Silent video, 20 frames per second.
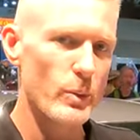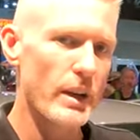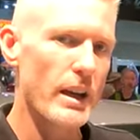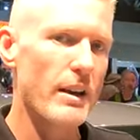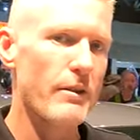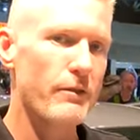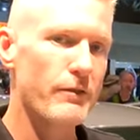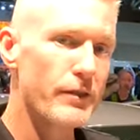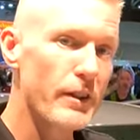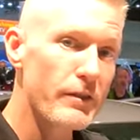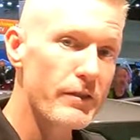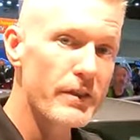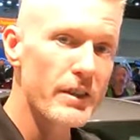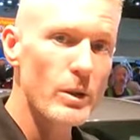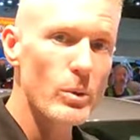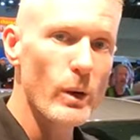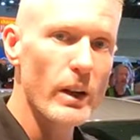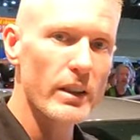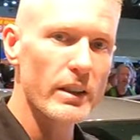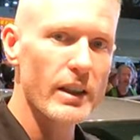We have
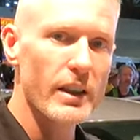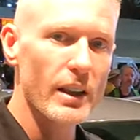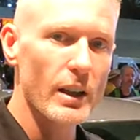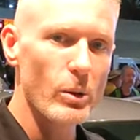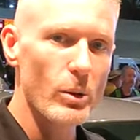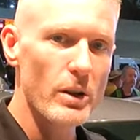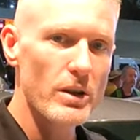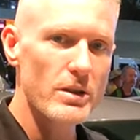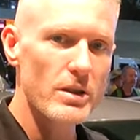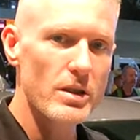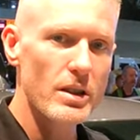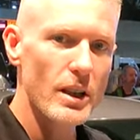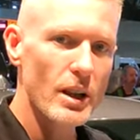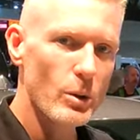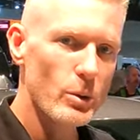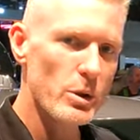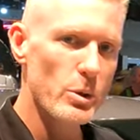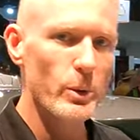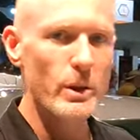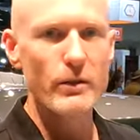51 kilowatts,
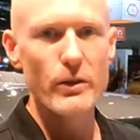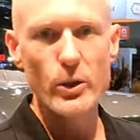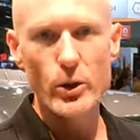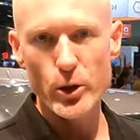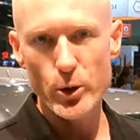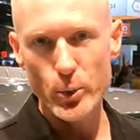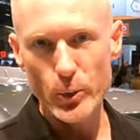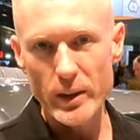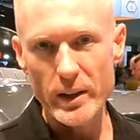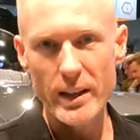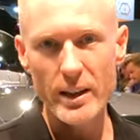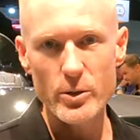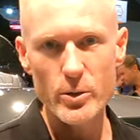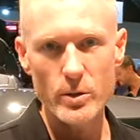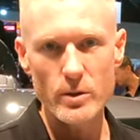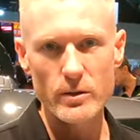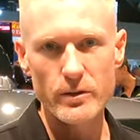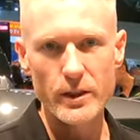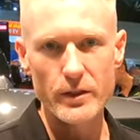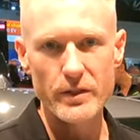which will give you
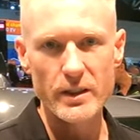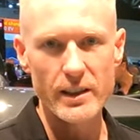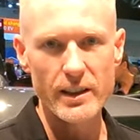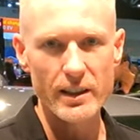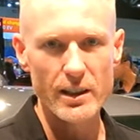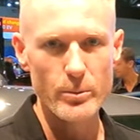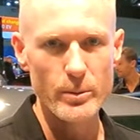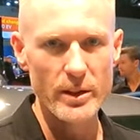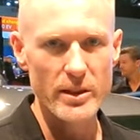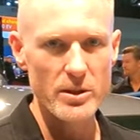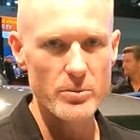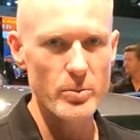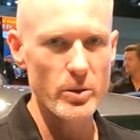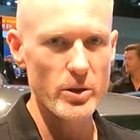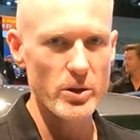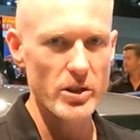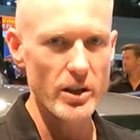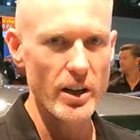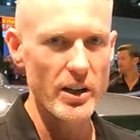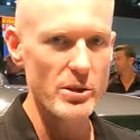350 kilometers
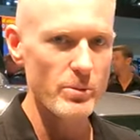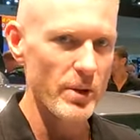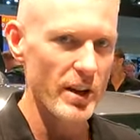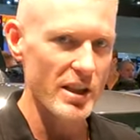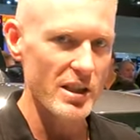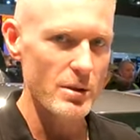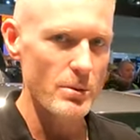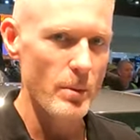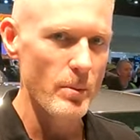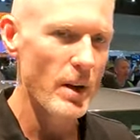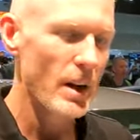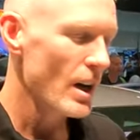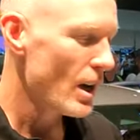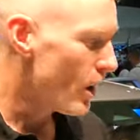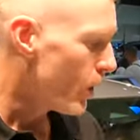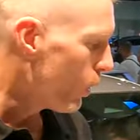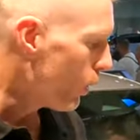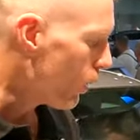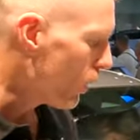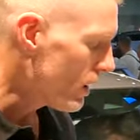per charge maximum,
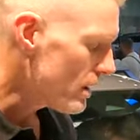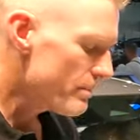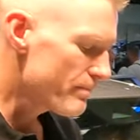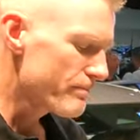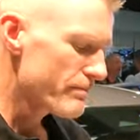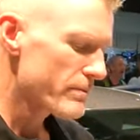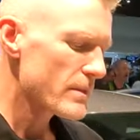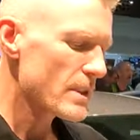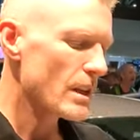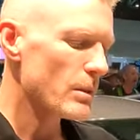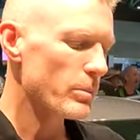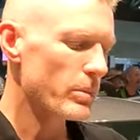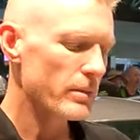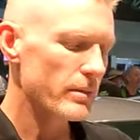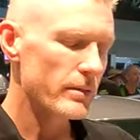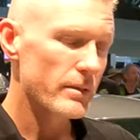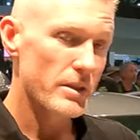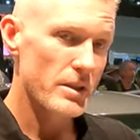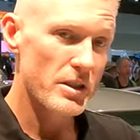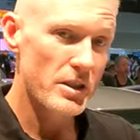or
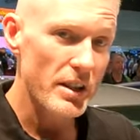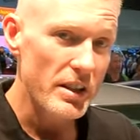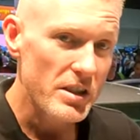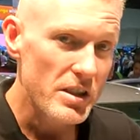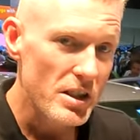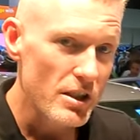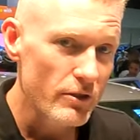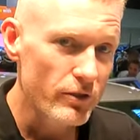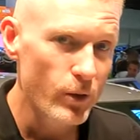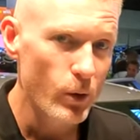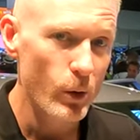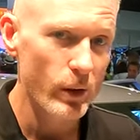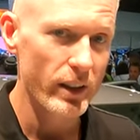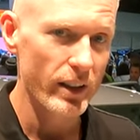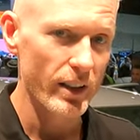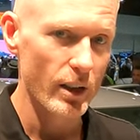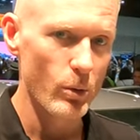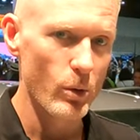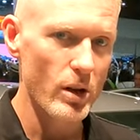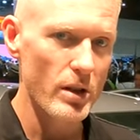64
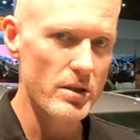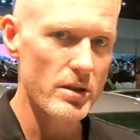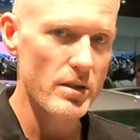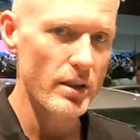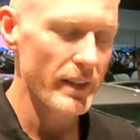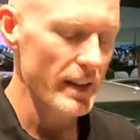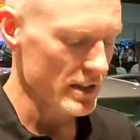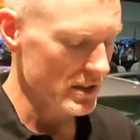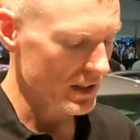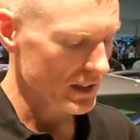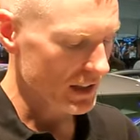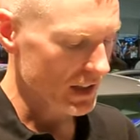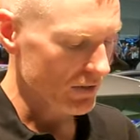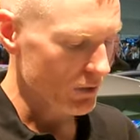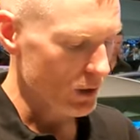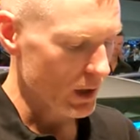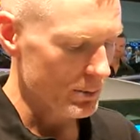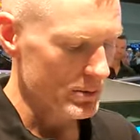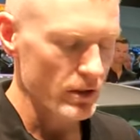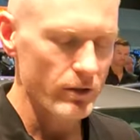kilowatts, and that's going to
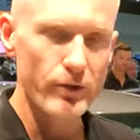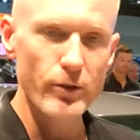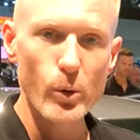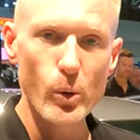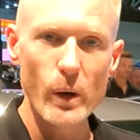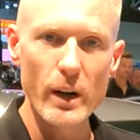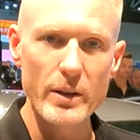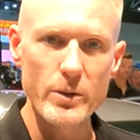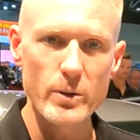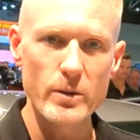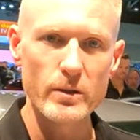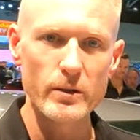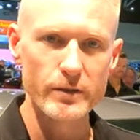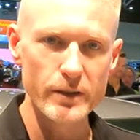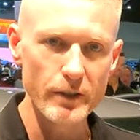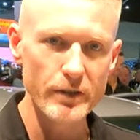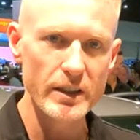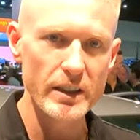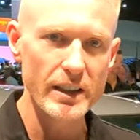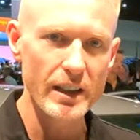give you up to
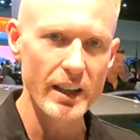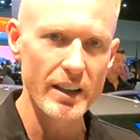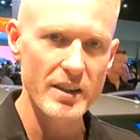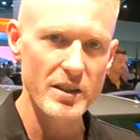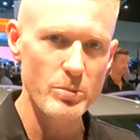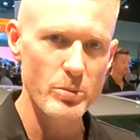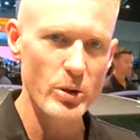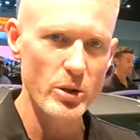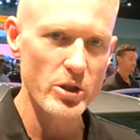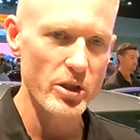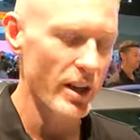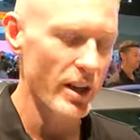450 Ks per